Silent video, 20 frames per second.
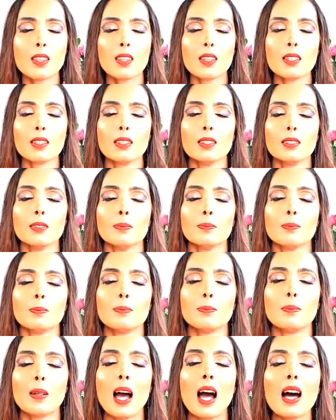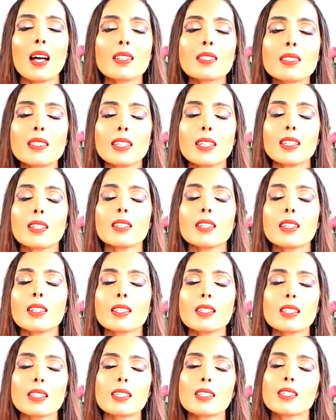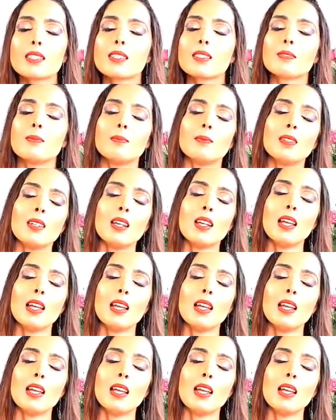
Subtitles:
the path to healing this,